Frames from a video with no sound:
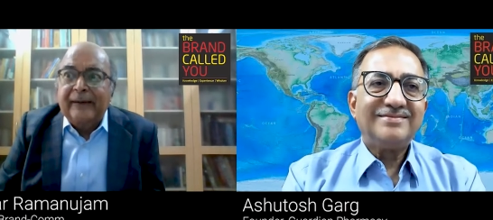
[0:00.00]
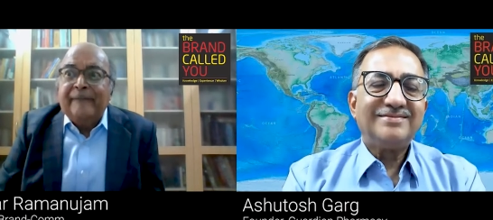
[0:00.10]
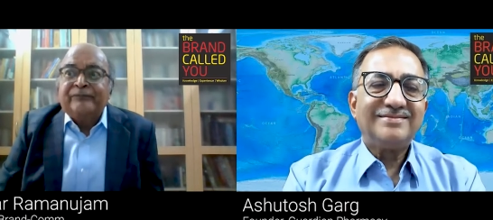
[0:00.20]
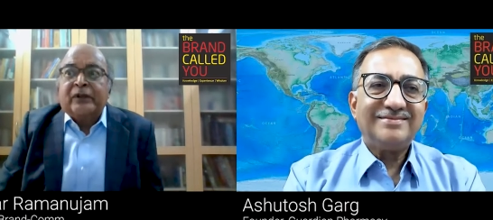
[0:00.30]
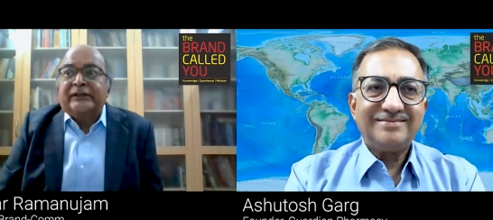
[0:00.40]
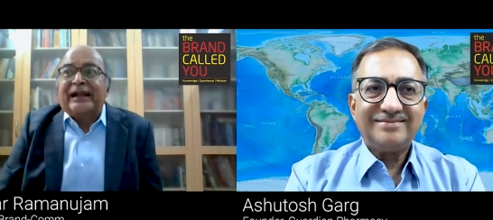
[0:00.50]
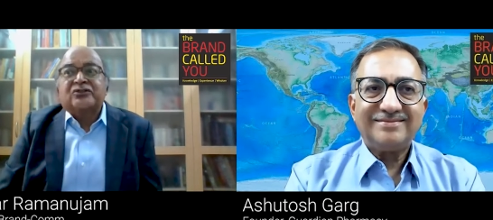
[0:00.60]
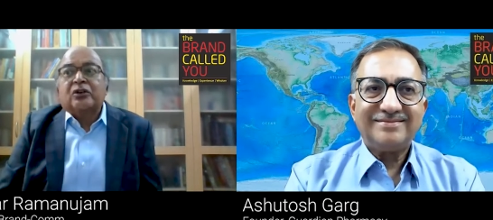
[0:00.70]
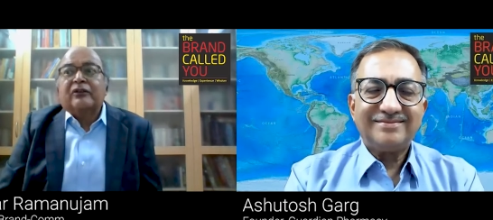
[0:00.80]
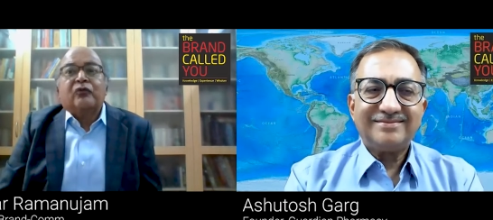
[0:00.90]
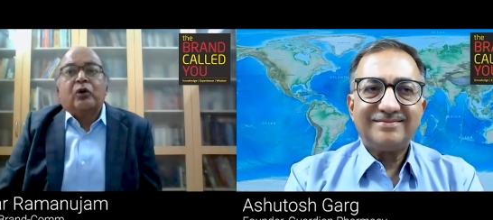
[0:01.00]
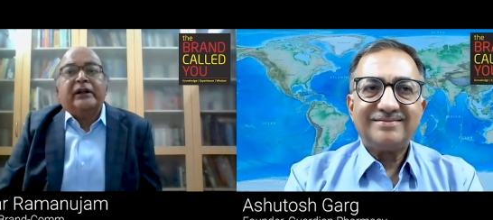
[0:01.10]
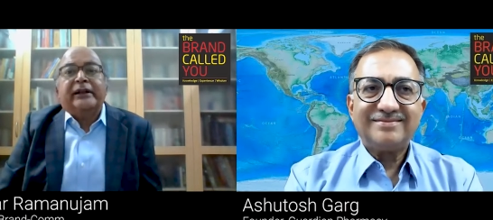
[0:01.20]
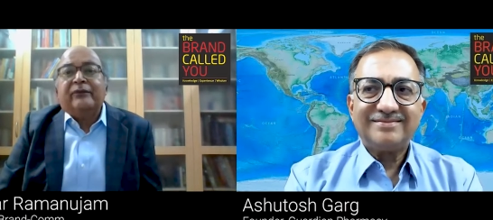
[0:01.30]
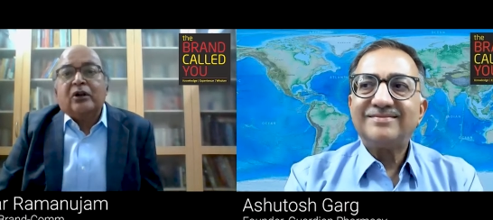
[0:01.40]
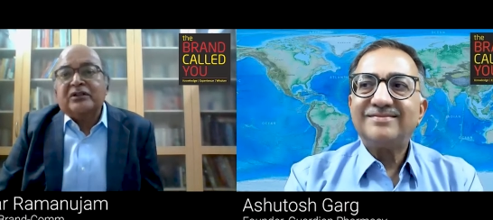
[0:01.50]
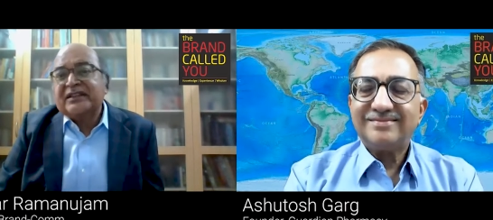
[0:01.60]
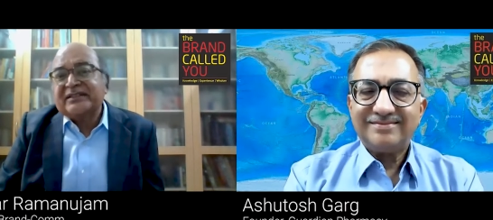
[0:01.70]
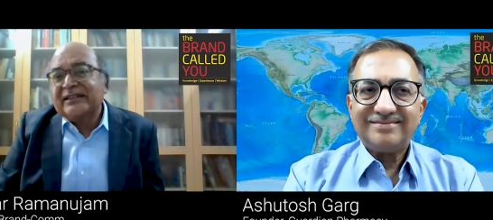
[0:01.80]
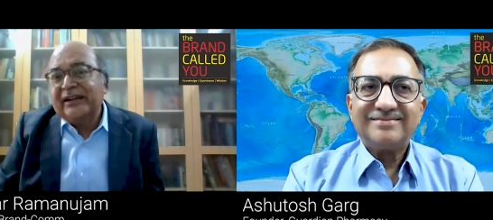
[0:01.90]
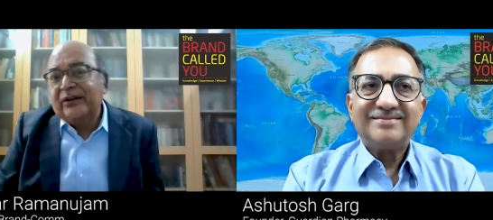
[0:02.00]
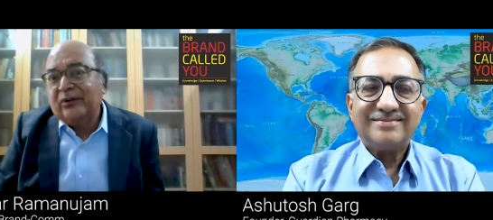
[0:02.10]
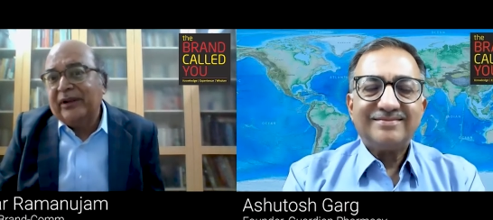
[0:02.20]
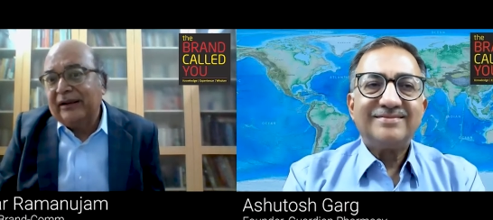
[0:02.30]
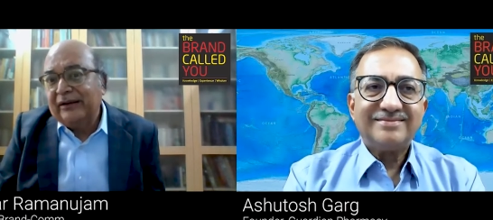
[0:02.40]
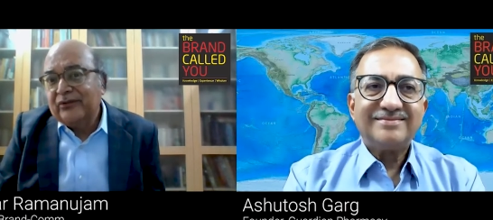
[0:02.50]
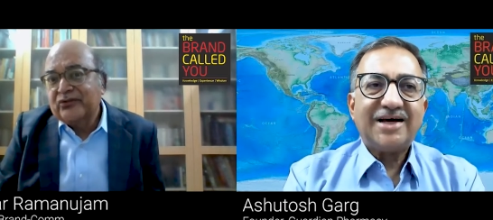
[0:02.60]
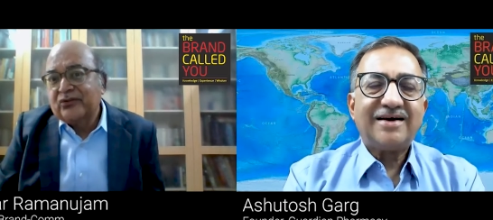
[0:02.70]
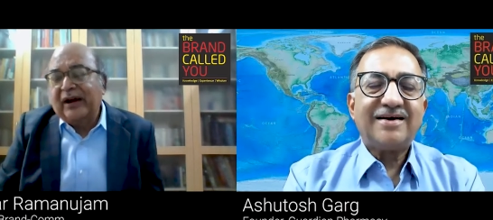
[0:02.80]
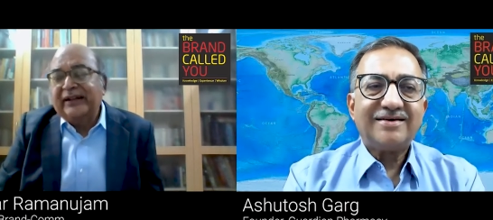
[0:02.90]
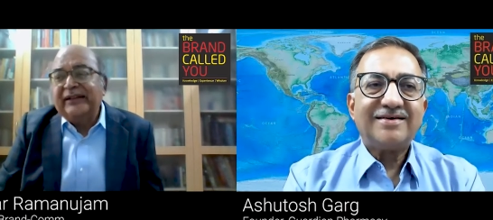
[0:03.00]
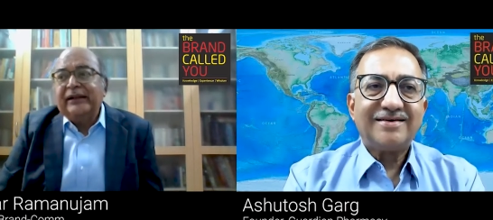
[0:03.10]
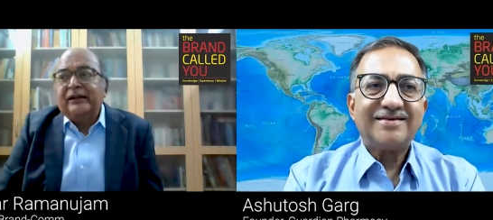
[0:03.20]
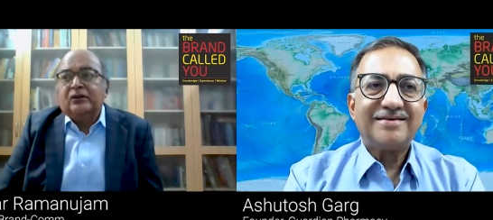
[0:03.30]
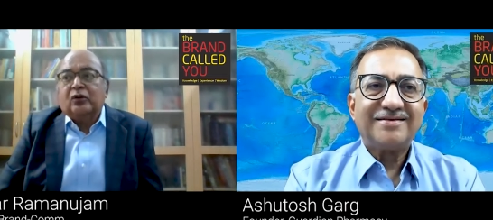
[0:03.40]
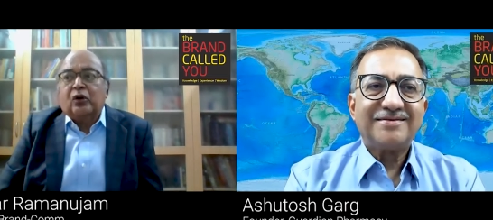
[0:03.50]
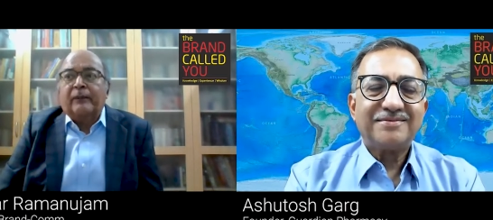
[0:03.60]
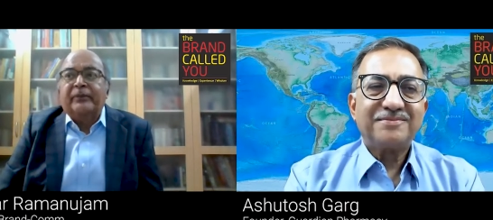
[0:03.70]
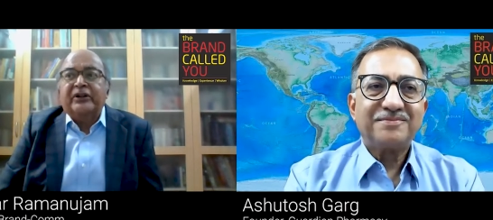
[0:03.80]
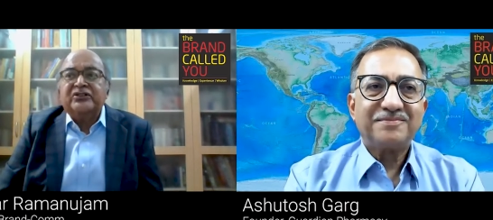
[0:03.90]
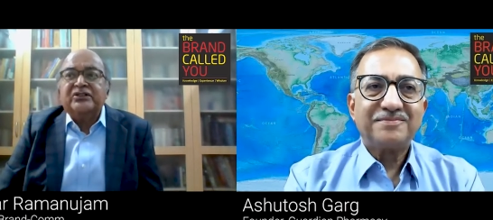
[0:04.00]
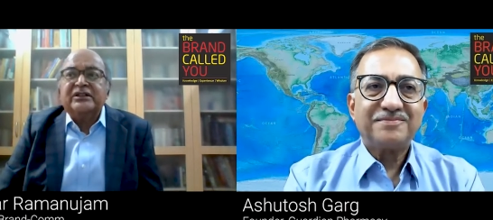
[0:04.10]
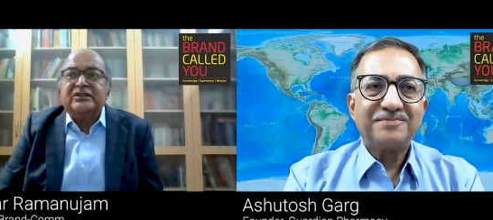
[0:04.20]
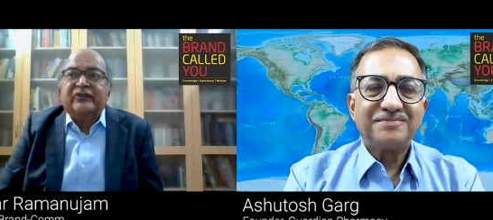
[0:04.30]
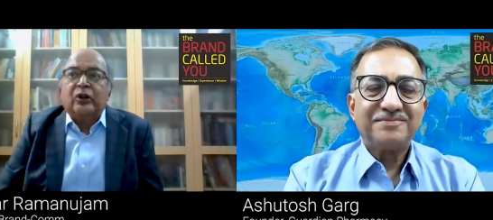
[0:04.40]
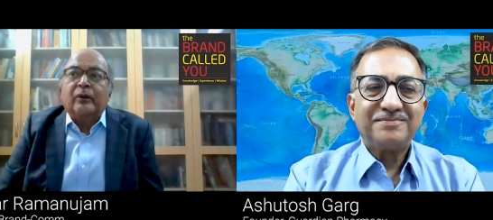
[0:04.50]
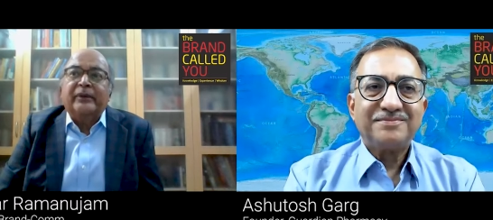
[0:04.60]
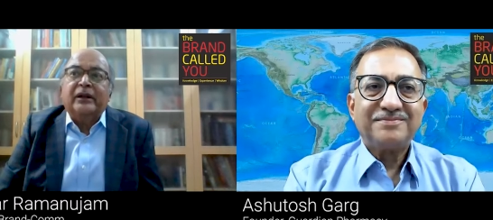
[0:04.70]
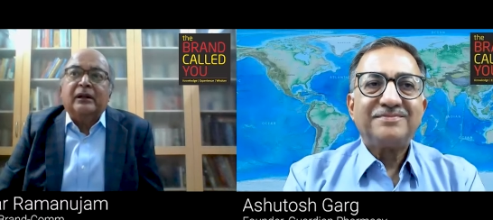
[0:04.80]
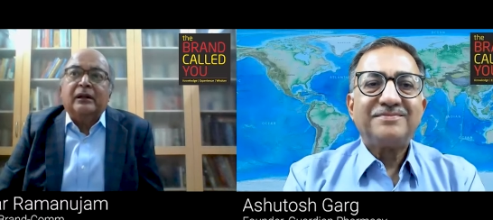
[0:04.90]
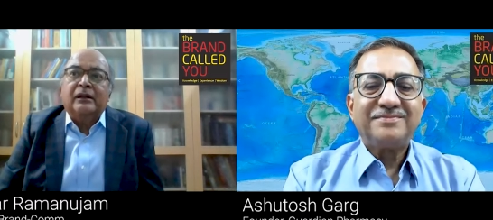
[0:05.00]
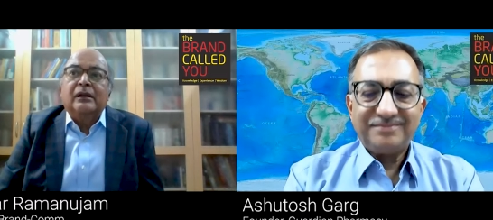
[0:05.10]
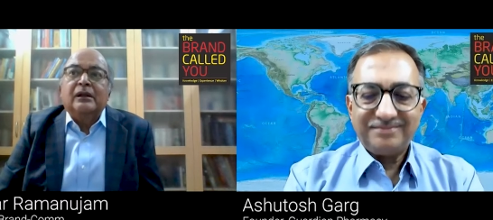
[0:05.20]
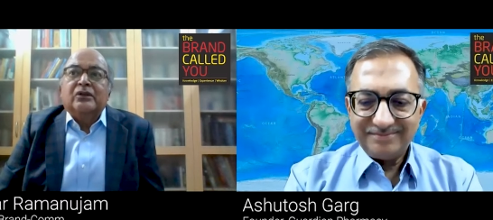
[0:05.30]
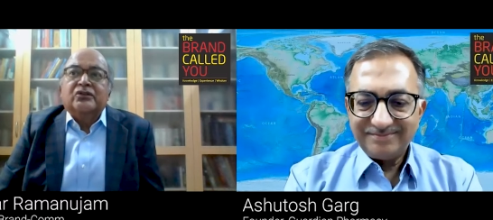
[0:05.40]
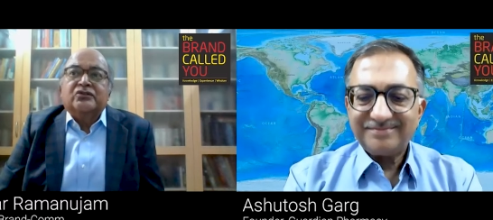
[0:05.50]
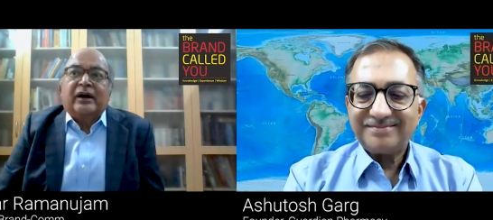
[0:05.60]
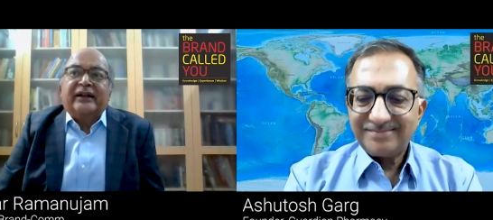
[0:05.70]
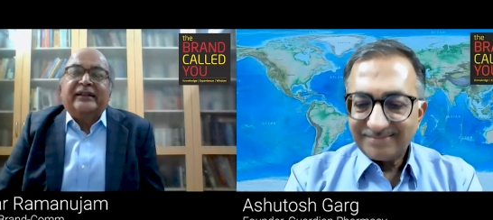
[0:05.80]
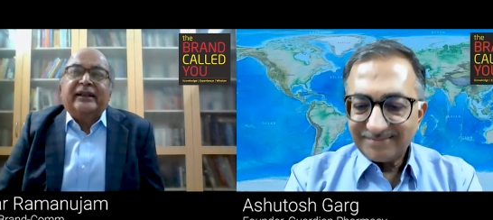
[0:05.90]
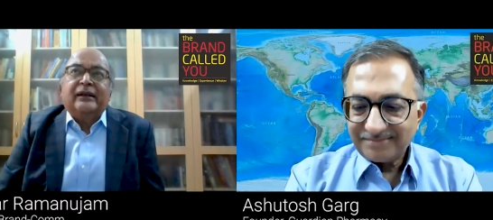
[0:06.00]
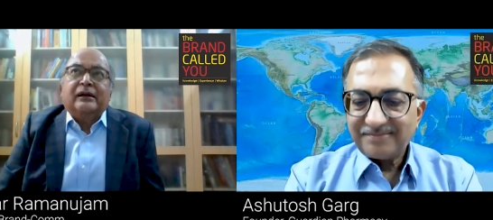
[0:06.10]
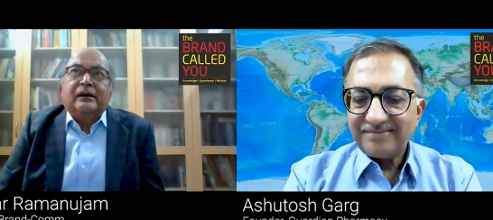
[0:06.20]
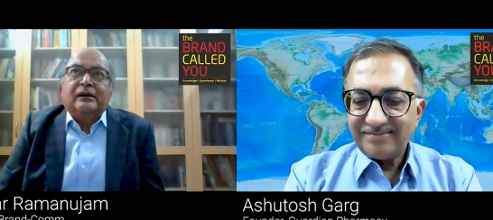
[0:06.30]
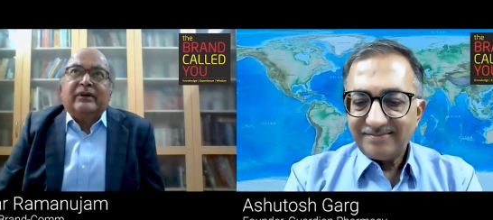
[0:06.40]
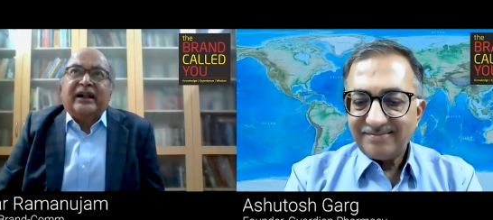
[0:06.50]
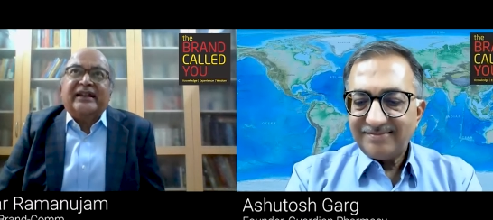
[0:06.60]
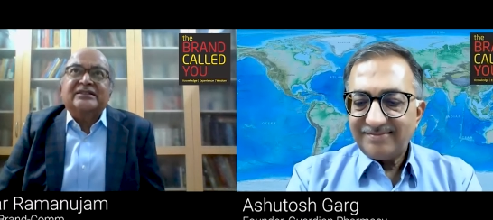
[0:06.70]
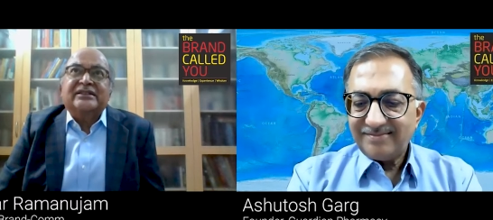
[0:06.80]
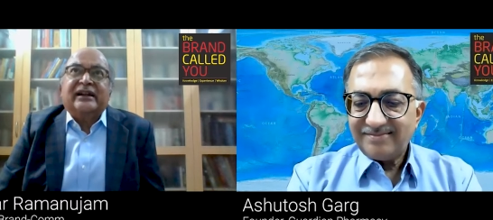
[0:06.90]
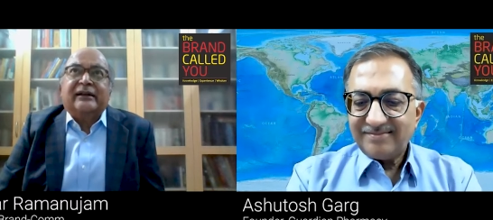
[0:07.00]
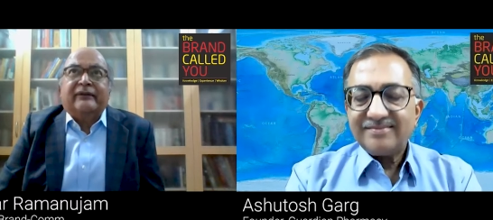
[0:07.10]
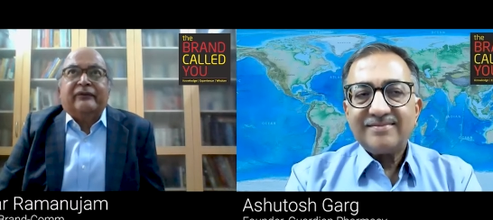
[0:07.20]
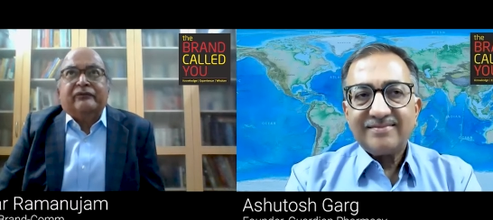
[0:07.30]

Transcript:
Speaker 1: Mm. That sort of quality will not sustain today. So I think the competition is phenomenal. So I think uh, brands that are